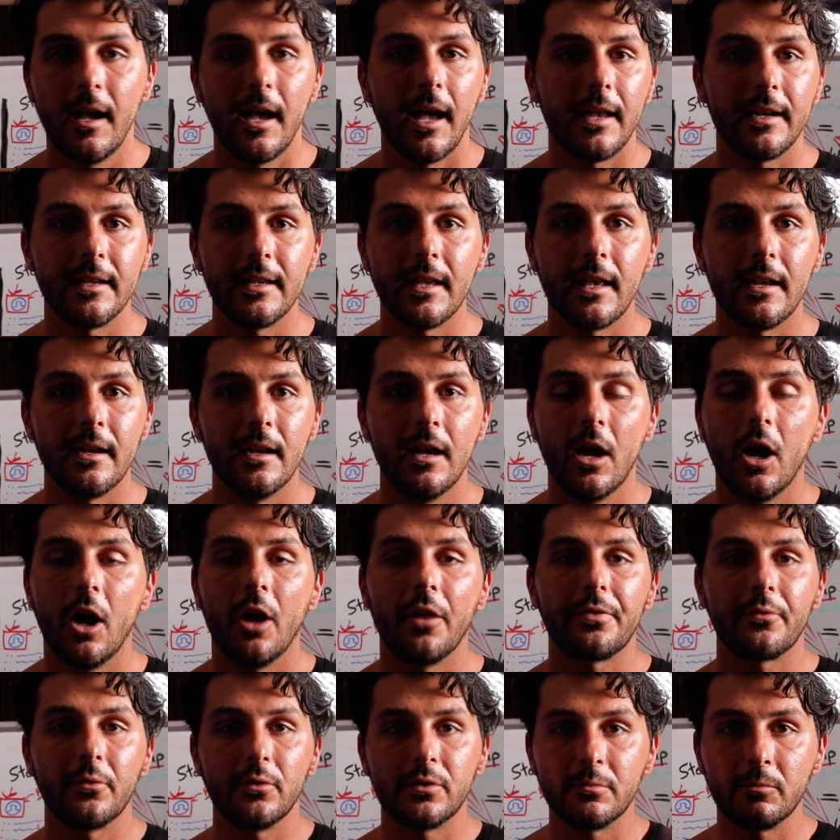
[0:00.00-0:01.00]
And again,
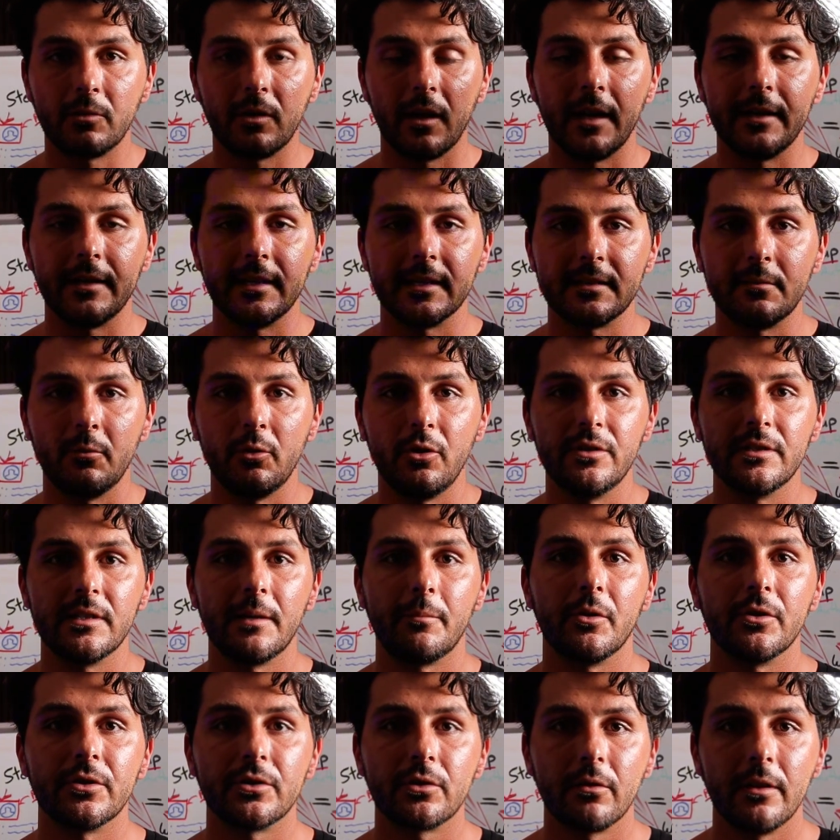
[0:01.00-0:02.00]
I'll throw some client testimonials
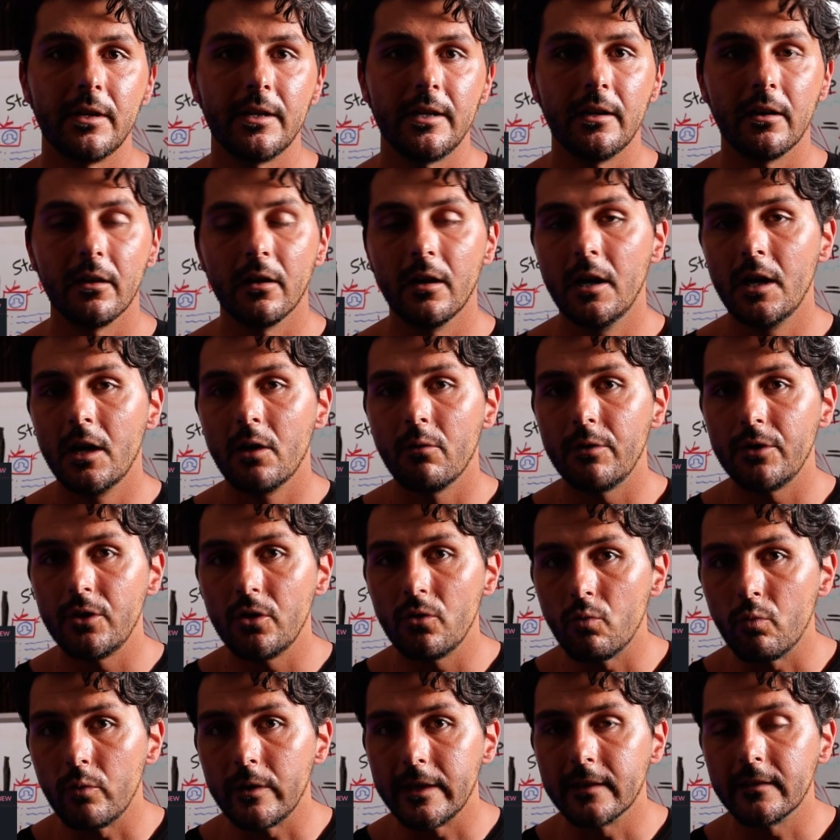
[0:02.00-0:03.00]
up on screen here. We
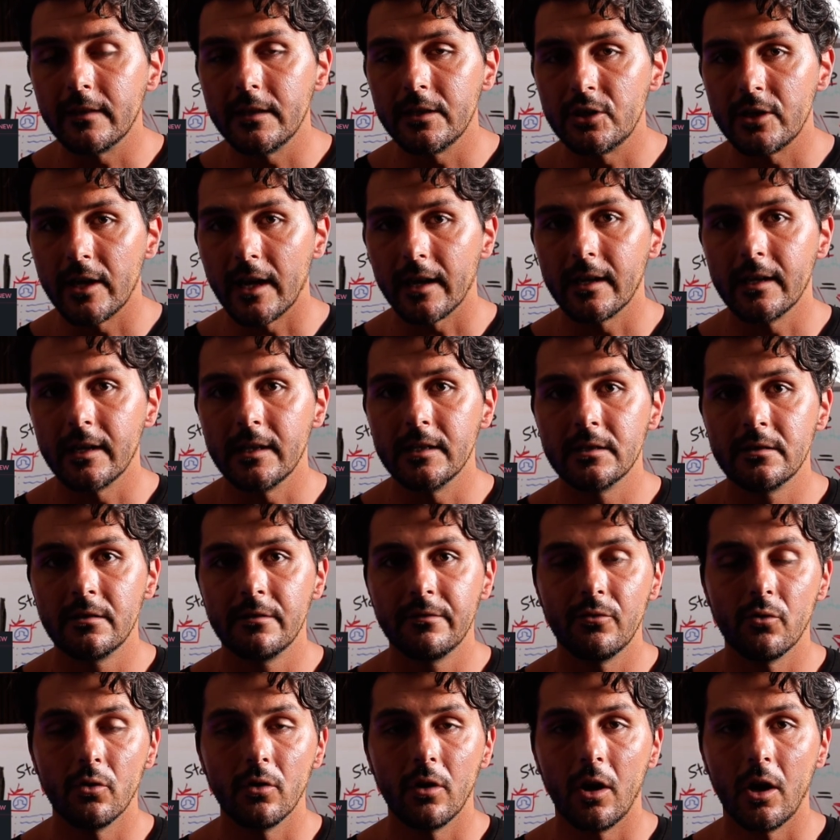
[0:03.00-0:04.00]
do weekly check-ins
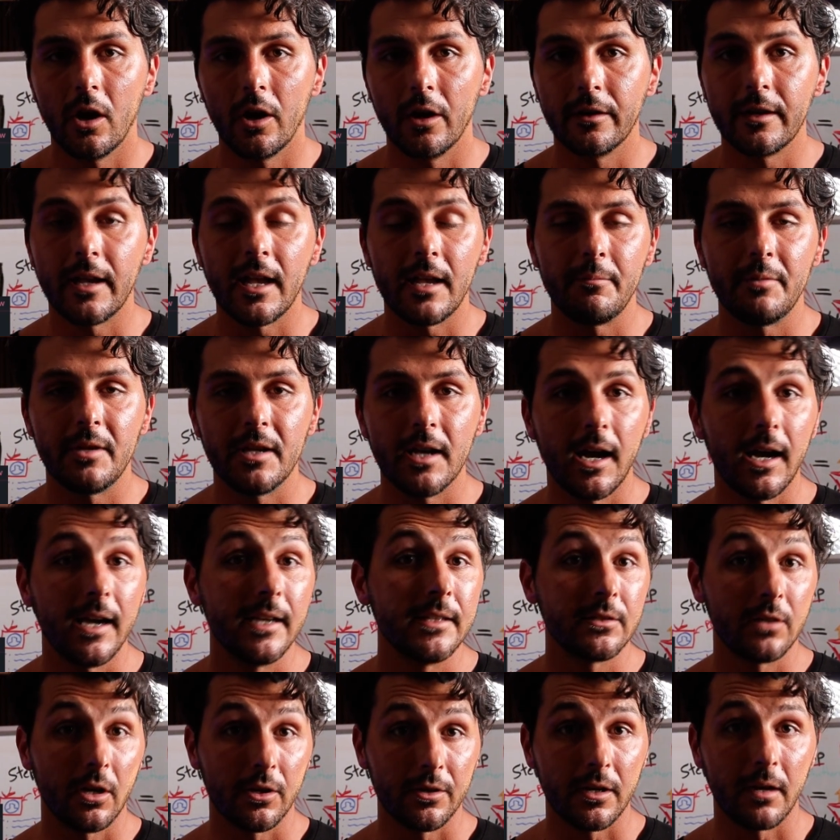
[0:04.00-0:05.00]
for our
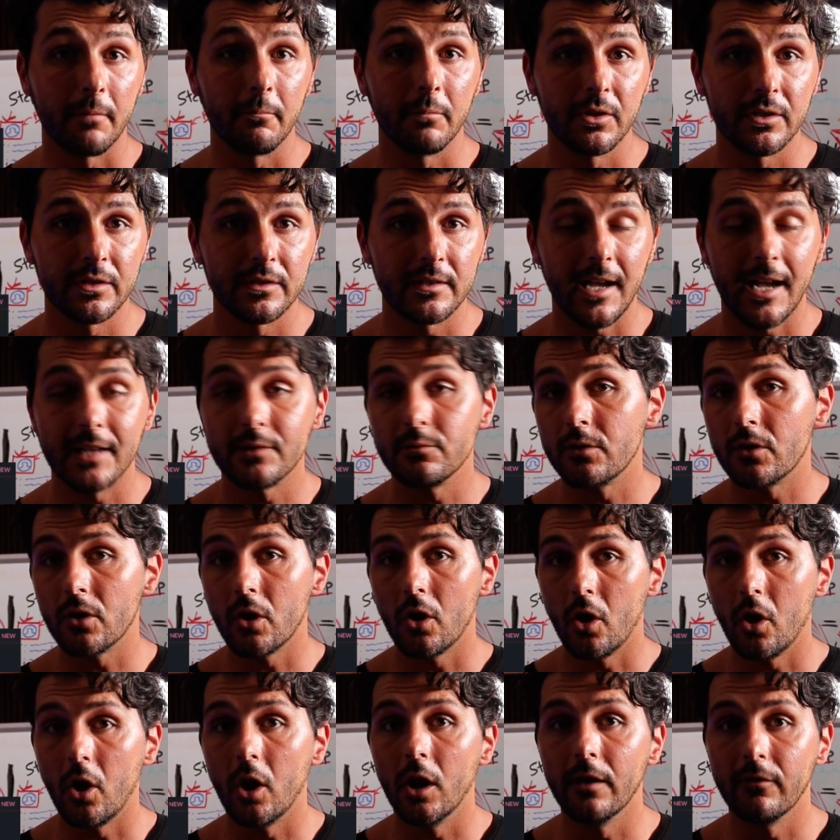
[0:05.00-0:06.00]
KPIs, our number stats with
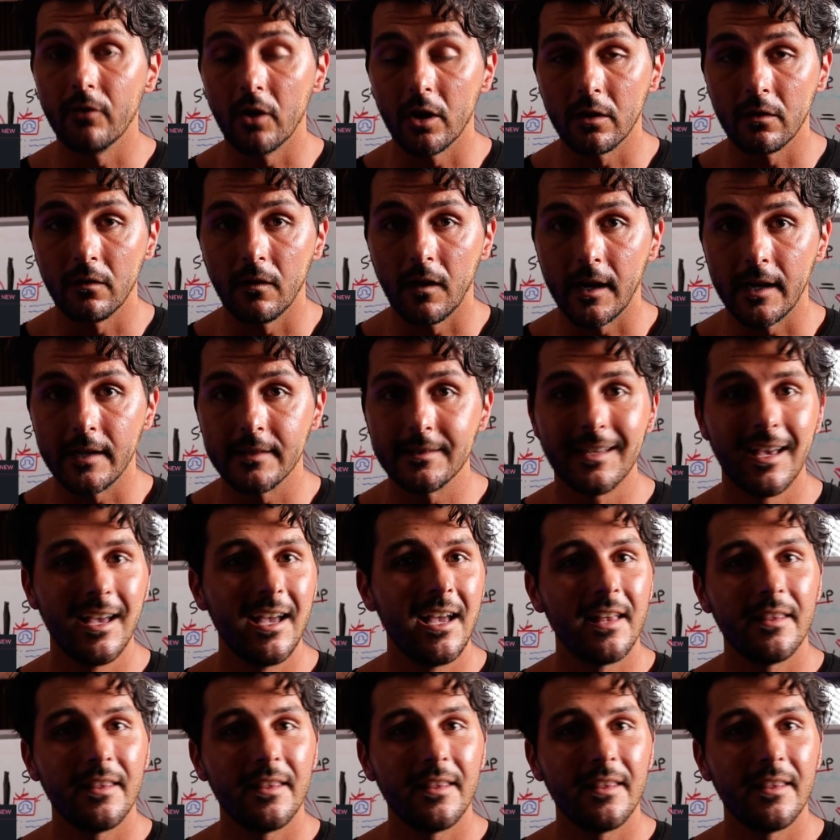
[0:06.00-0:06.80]
all of our clients.